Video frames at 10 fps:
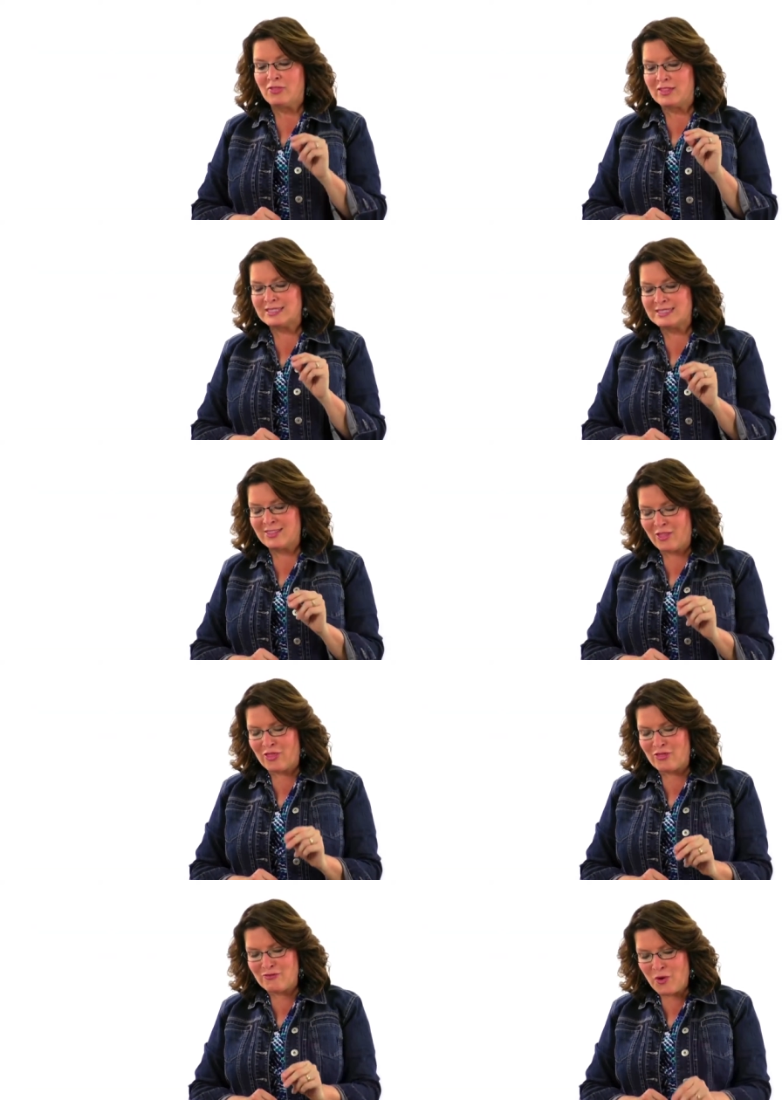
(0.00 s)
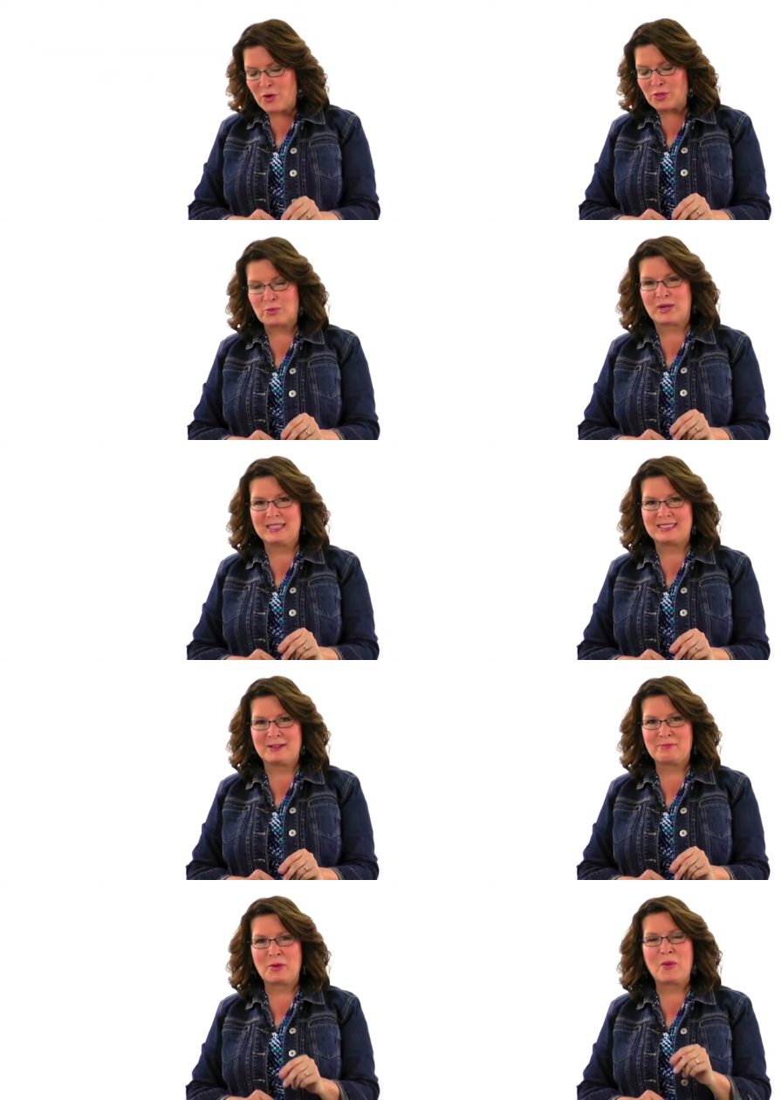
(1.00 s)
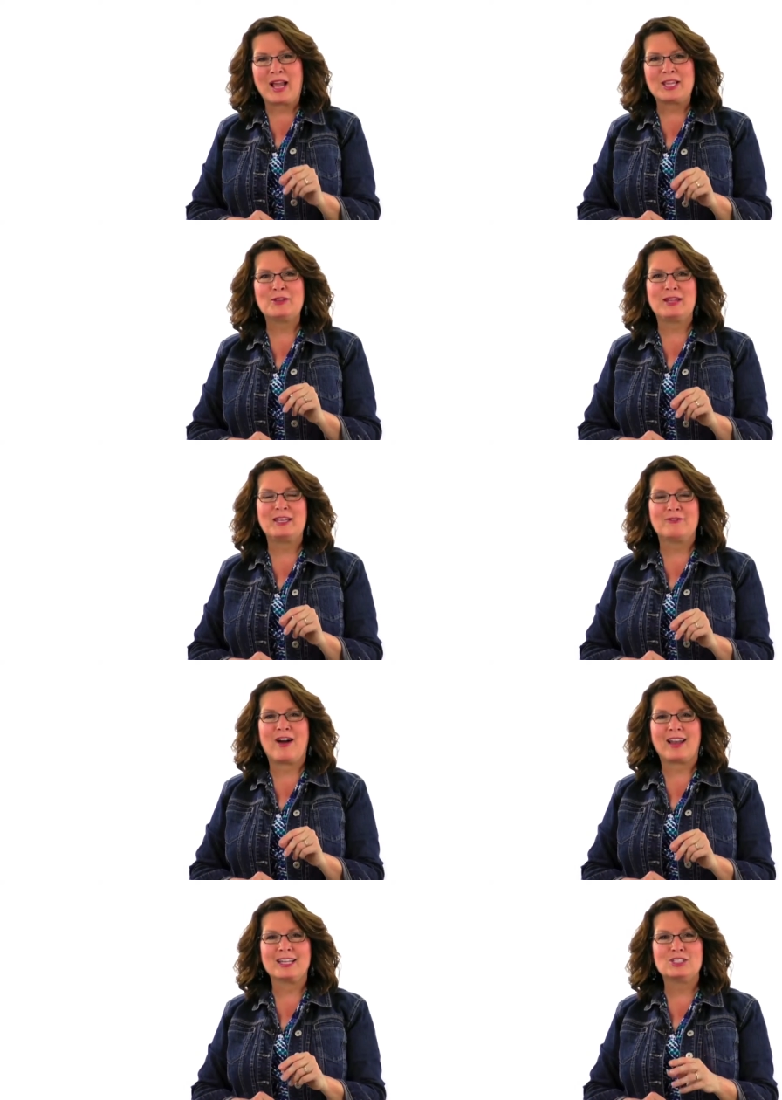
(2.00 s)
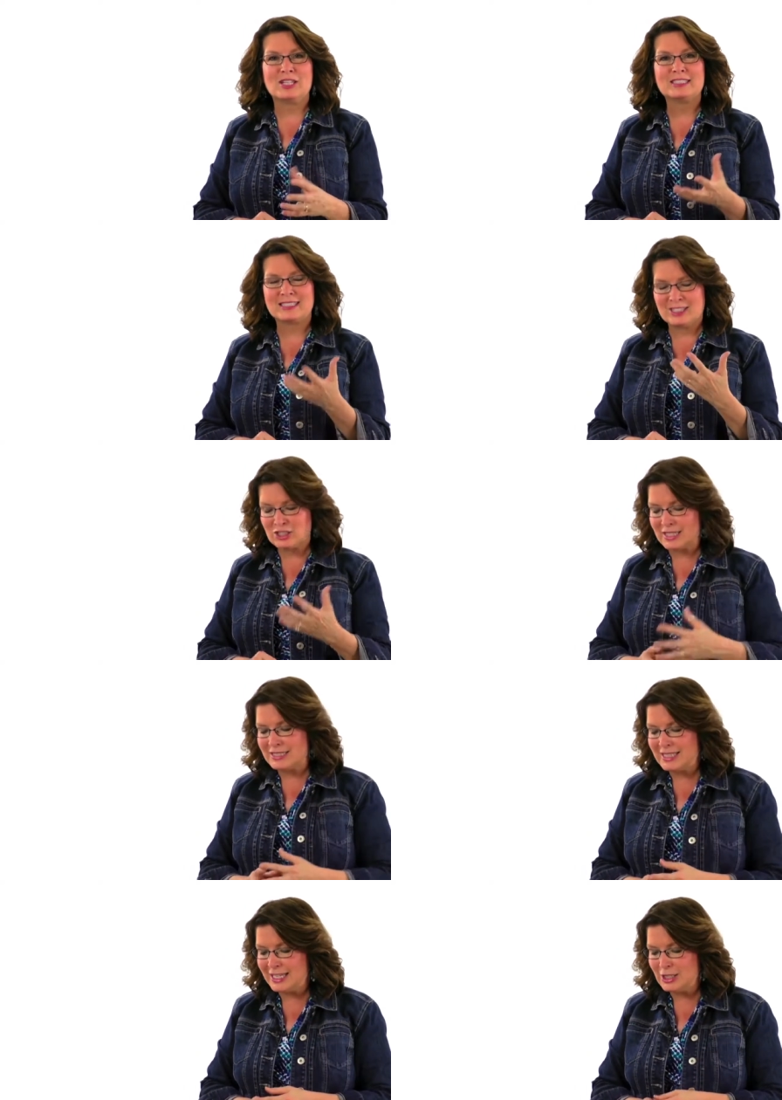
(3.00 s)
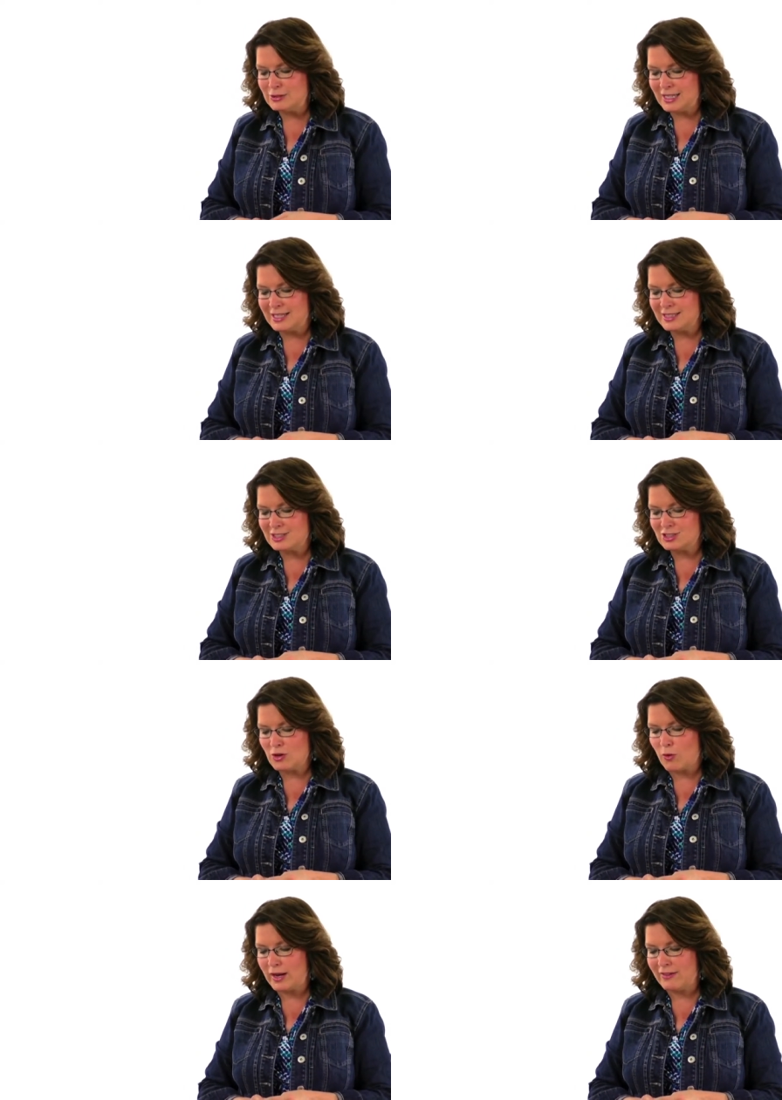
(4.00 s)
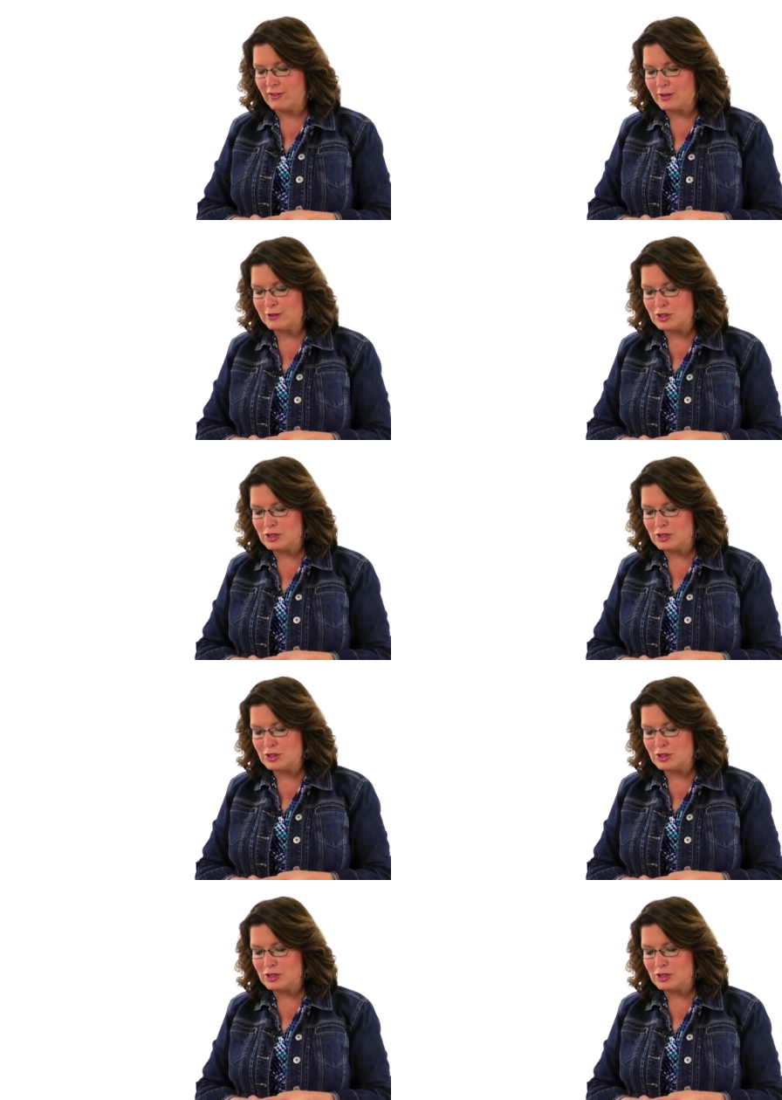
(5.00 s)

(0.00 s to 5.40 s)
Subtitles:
The fourth reason why you need to follow Jesus just continues in this story of Luke